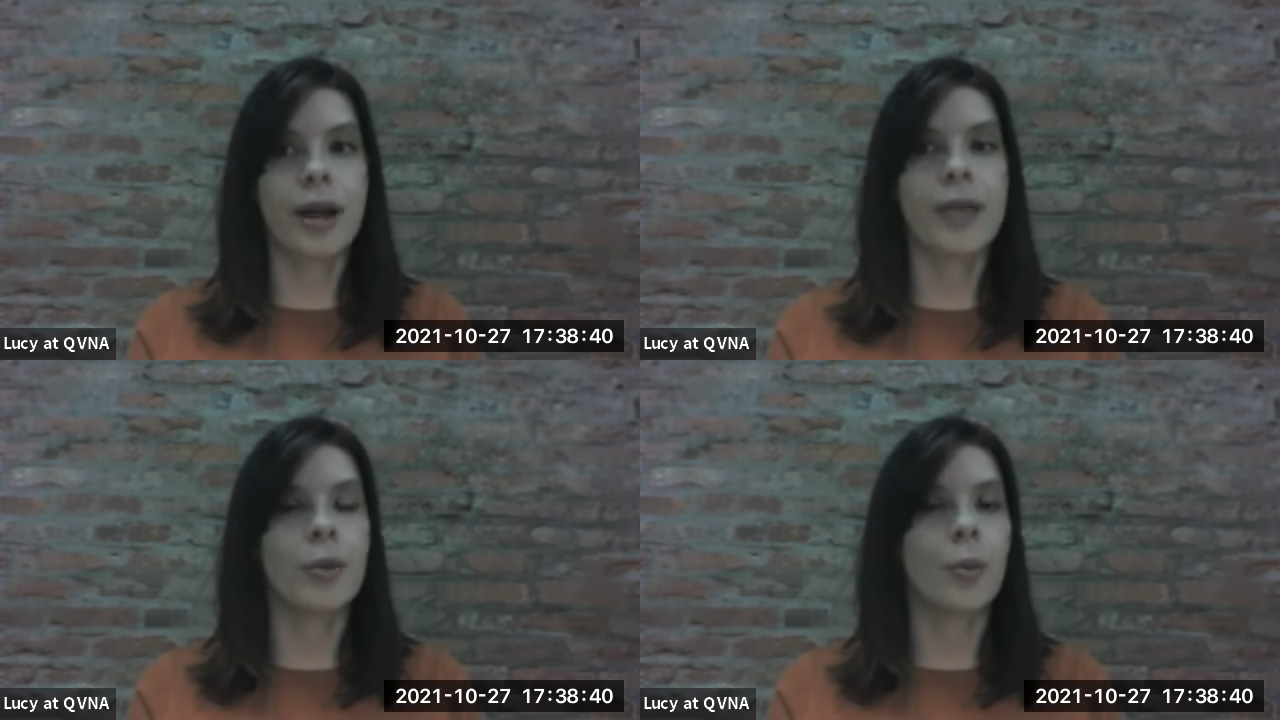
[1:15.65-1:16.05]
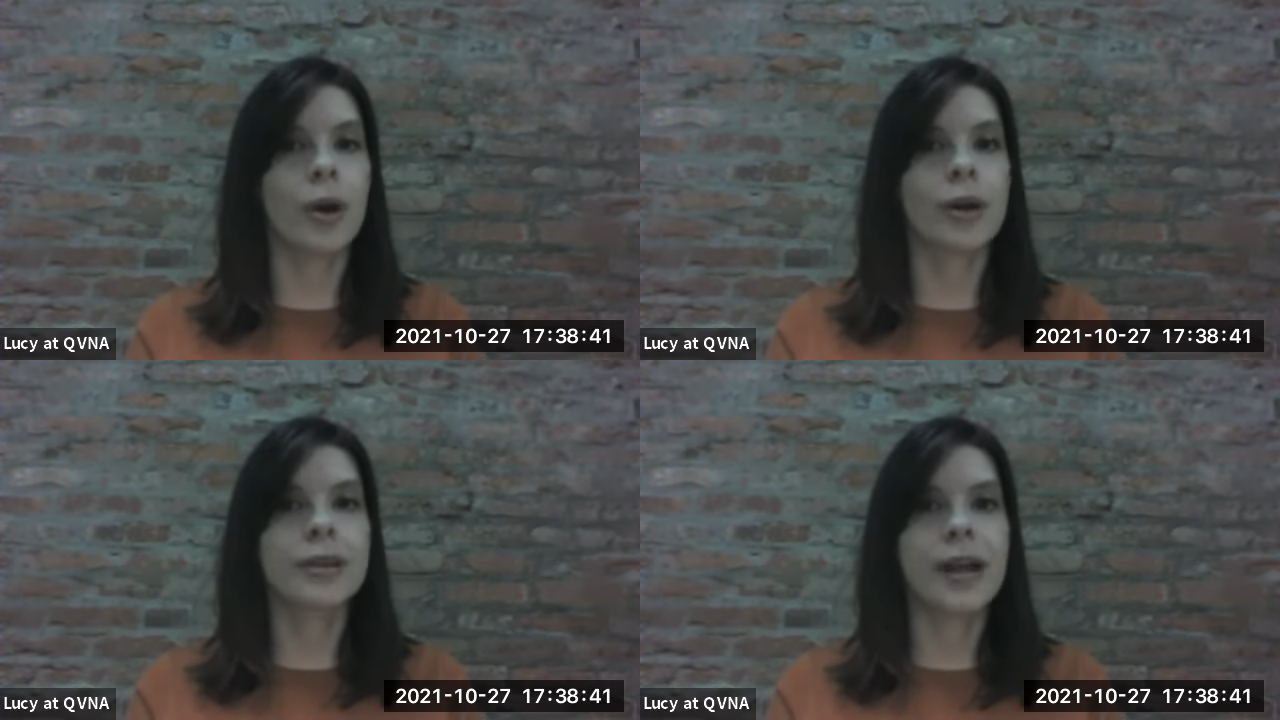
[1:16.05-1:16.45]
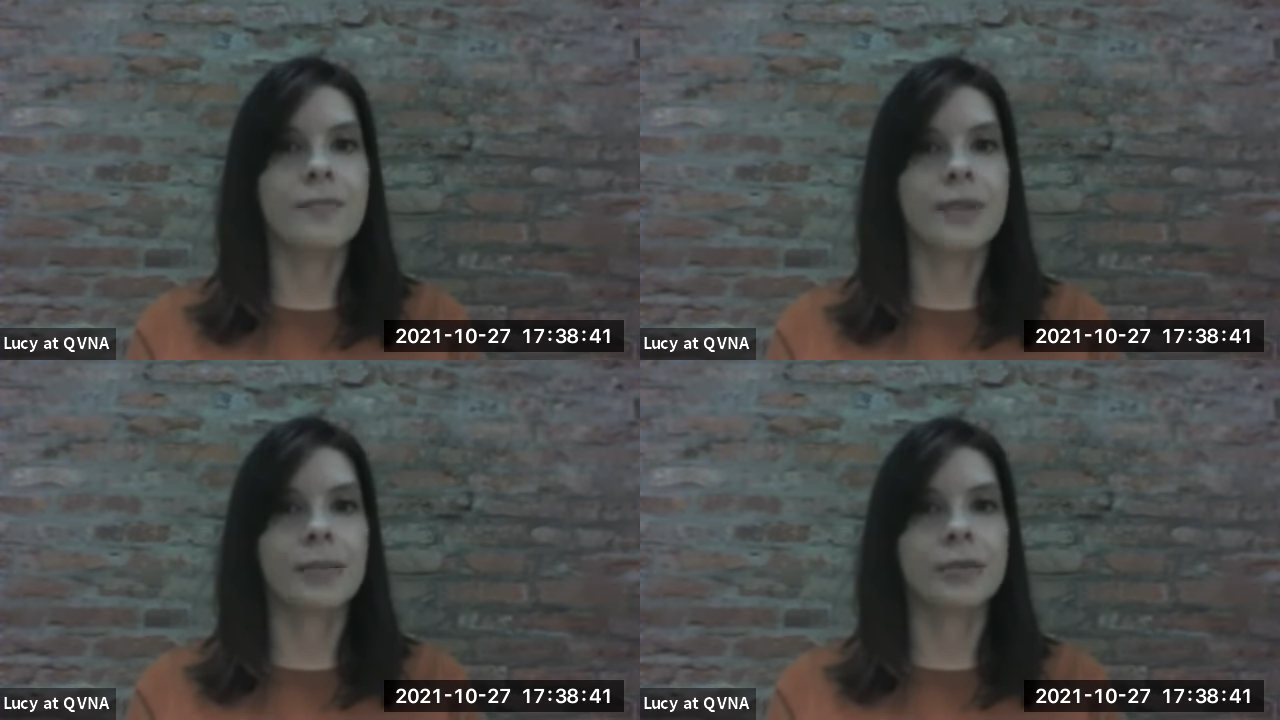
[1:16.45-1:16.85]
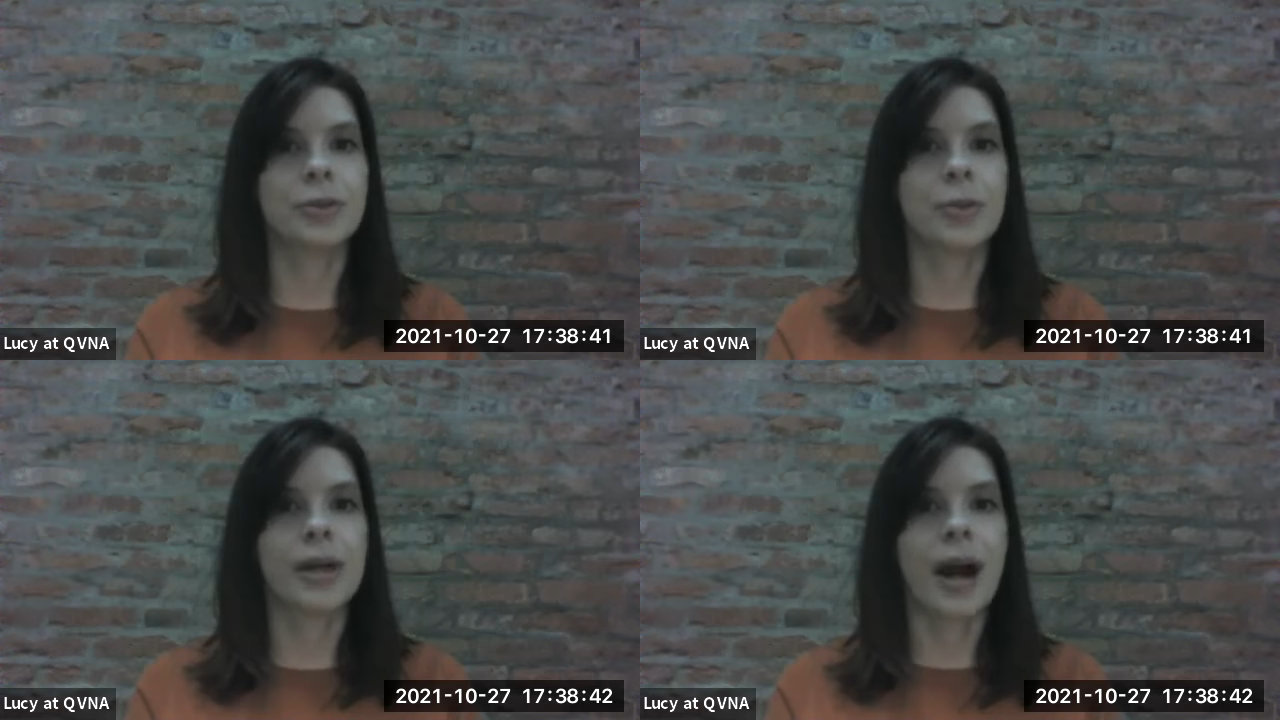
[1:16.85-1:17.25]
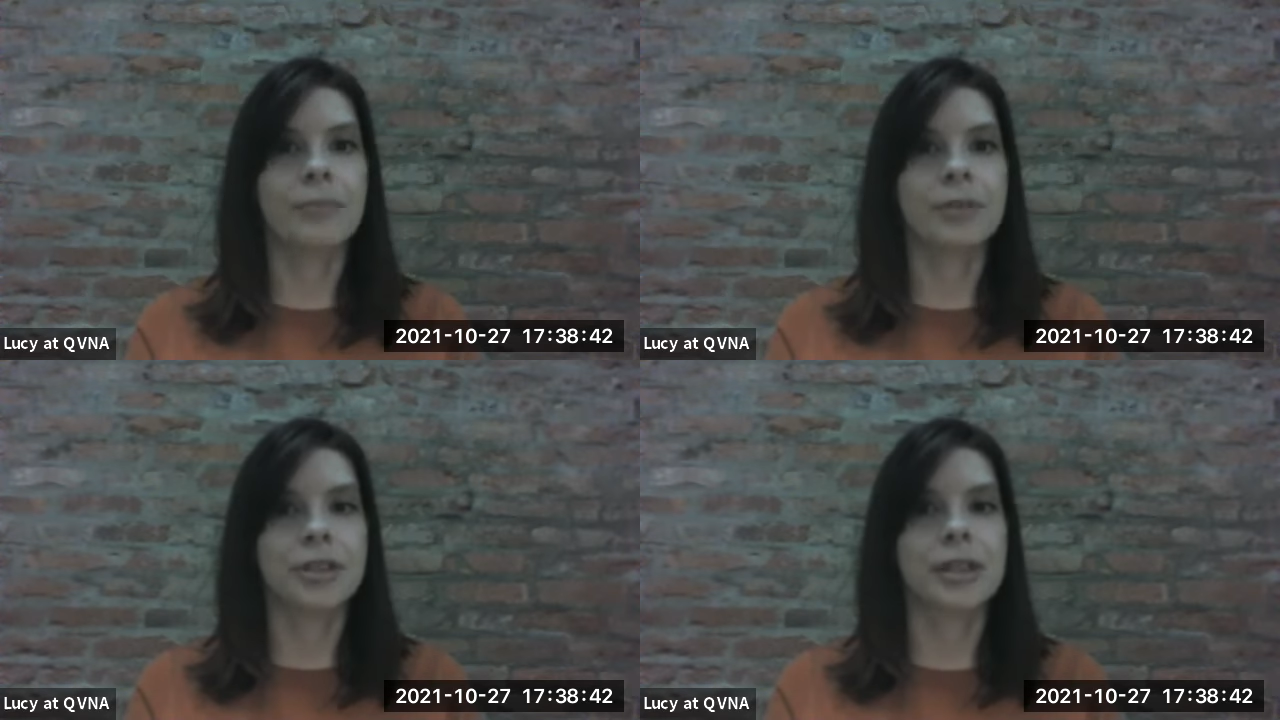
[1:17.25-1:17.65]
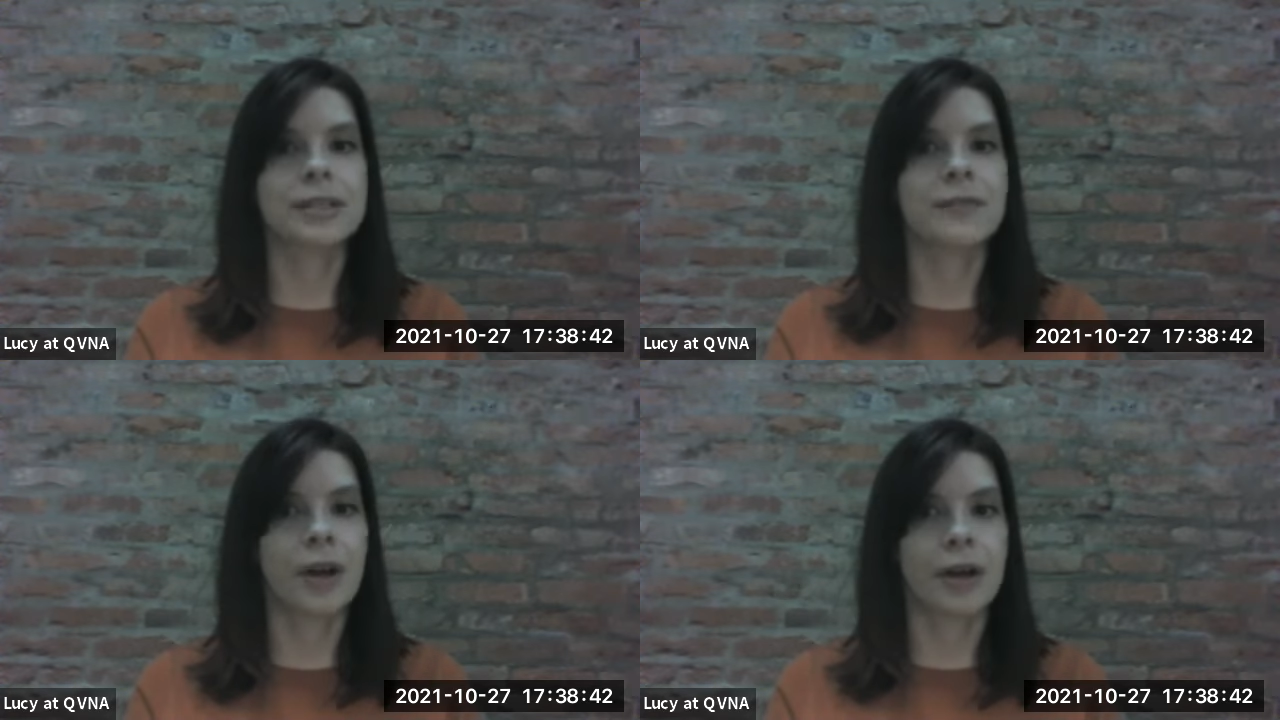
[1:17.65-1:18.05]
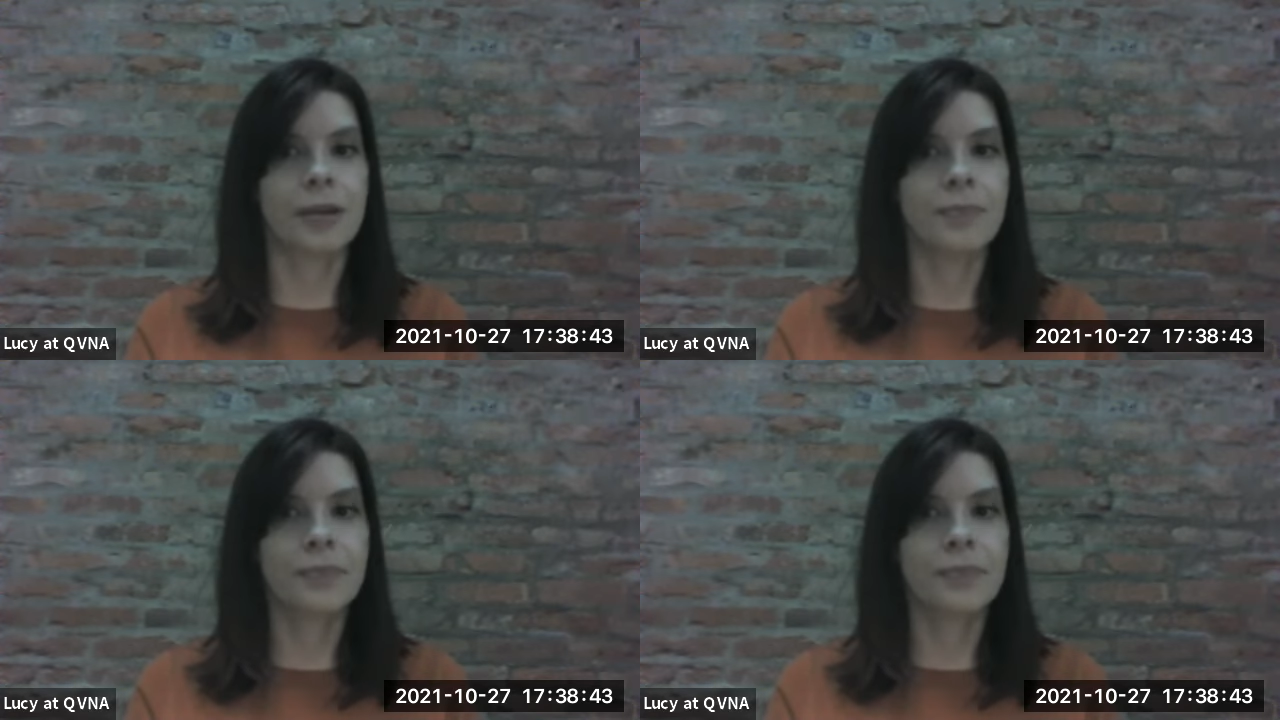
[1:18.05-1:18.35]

and the work that I've been able to accomplish thus far.